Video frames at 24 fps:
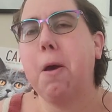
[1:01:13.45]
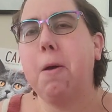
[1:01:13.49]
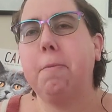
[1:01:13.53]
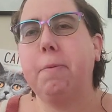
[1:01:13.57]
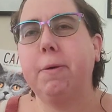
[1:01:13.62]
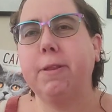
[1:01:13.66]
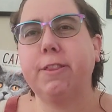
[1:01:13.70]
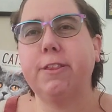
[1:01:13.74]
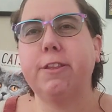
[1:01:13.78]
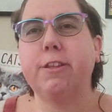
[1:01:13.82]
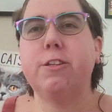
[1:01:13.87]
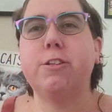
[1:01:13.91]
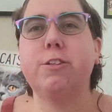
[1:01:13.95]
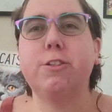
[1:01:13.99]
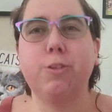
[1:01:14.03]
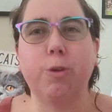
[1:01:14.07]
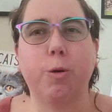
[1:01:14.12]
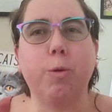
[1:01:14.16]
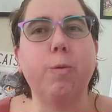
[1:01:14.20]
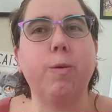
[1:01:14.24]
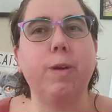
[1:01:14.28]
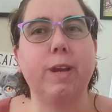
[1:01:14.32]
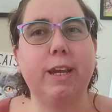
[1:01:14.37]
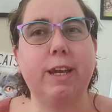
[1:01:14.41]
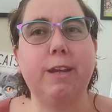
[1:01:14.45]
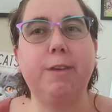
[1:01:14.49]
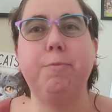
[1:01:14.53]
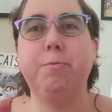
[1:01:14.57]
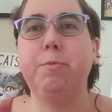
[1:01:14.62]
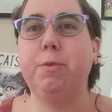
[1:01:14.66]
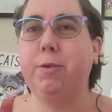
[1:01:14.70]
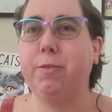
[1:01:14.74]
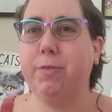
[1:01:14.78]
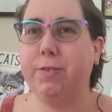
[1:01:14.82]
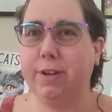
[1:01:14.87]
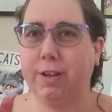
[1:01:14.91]
but the story
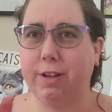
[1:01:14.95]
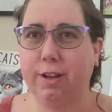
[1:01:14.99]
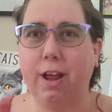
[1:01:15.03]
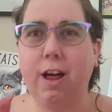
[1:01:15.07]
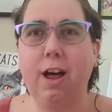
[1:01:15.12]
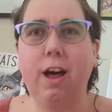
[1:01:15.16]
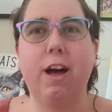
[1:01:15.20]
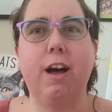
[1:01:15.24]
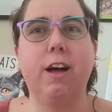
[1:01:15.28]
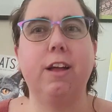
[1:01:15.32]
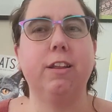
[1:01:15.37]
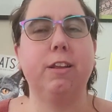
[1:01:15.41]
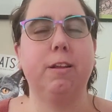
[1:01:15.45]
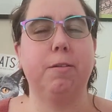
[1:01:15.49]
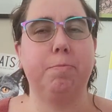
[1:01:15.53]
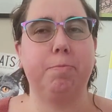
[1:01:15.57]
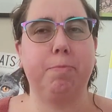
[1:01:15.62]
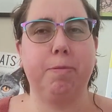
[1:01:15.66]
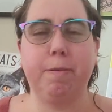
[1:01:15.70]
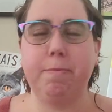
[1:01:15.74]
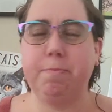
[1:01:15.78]
moved along, the